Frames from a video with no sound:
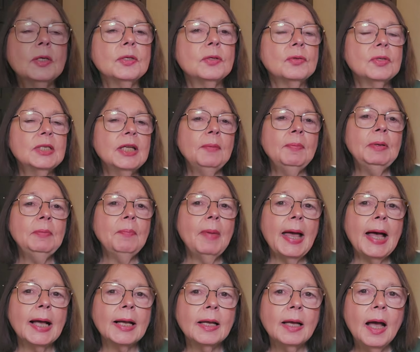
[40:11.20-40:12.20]
So stepping
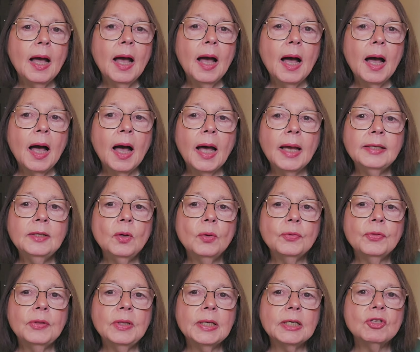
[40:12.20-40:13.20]
back, I
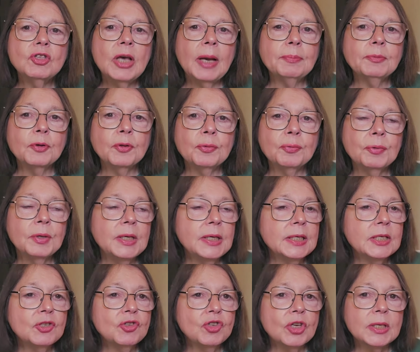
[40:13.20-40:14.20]
don't think chapter 3
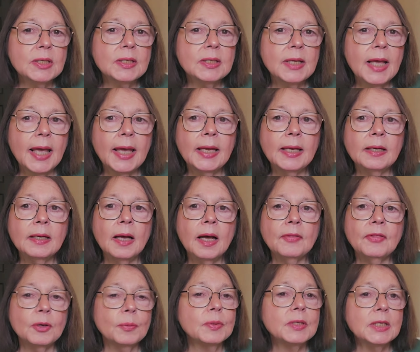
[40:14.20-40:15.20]
is just saying
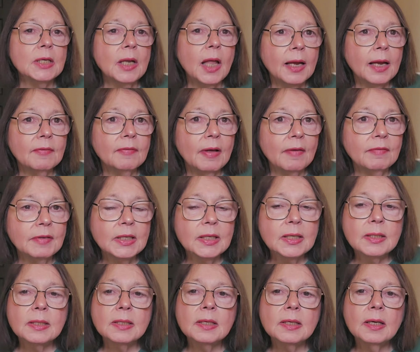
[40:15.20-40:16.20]
there was a lot of
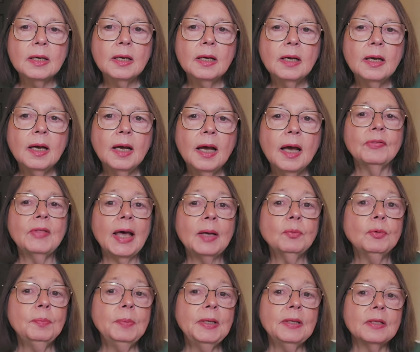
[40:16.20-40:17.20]
evidence. That
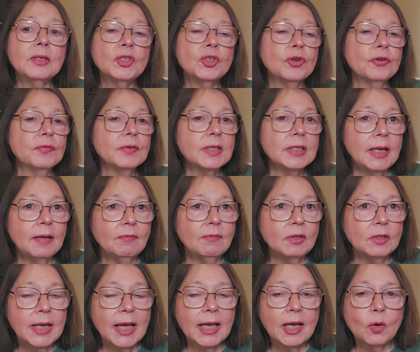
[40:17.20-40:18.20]
would be the surface
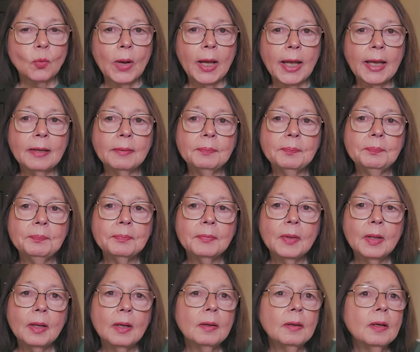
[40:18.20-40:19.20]
level takeaway.
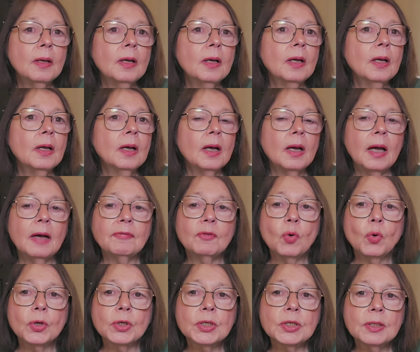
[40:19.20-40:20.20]
Of
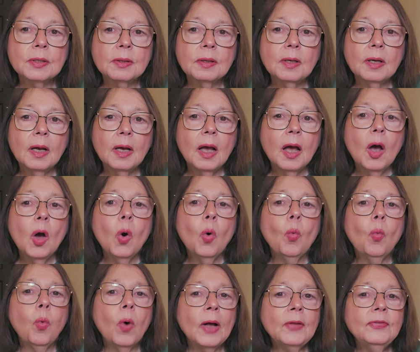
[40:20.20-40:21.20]
course,
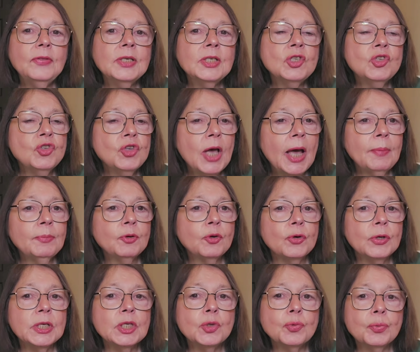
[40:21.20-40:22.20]
what this chapter
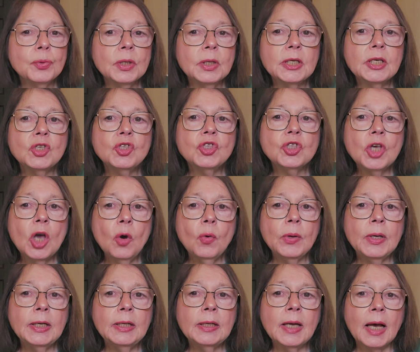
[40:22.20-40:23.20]
is really
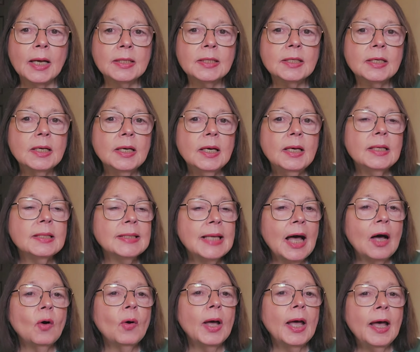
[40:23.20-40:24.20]
showing us is
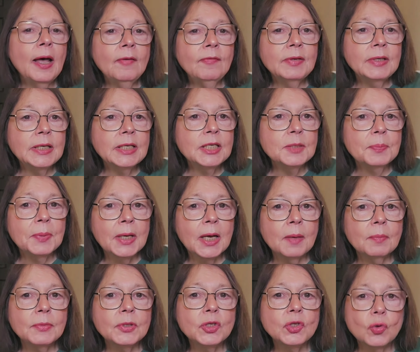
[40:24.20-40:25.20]
how evidence
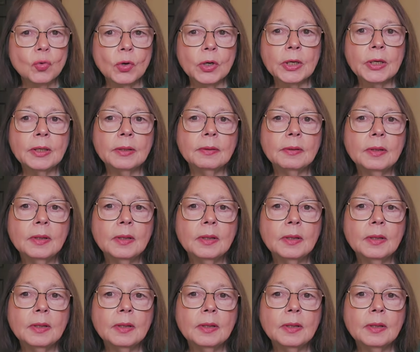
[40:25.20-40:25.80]
becomes story.